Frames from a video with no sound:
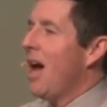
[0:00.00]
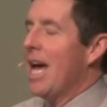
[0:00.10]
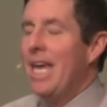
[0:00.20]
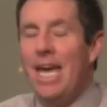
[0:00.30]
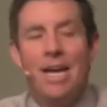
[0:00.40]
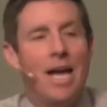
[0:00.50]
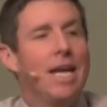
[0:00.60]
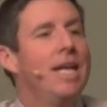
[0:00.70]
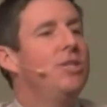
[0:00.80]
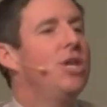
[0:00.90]
I cannot
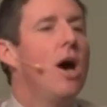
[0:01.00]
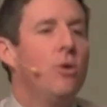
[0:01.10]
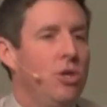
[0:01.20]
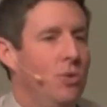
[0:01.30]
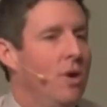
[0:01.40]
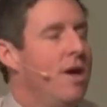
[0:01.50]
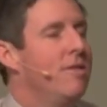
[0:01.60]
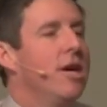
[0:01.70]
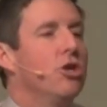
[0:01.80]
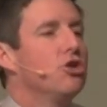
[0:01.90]
tell you
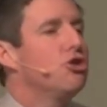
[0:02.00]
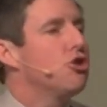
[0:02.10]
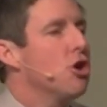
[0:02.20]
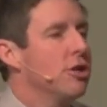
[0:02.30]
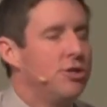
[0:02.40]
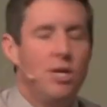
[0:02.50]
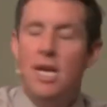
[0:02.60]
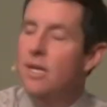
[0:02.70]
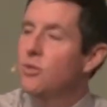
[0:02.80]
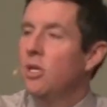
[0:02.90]
that your church
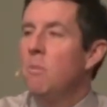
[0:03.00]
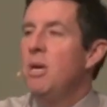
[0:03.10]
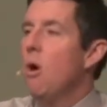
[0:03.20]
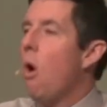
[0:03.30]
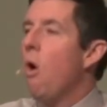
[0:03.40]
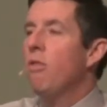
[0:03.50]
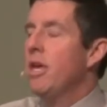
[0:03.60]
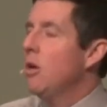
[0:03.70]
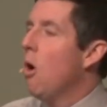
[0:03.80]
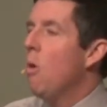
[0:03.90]
is going to be all
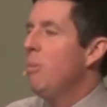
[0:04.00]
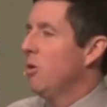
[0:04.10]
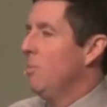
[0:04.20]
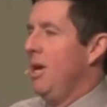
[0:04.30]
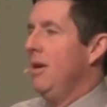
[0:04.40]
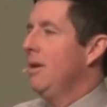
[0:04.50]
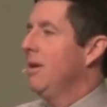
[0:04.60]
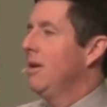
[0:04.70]
that you hope it'll be.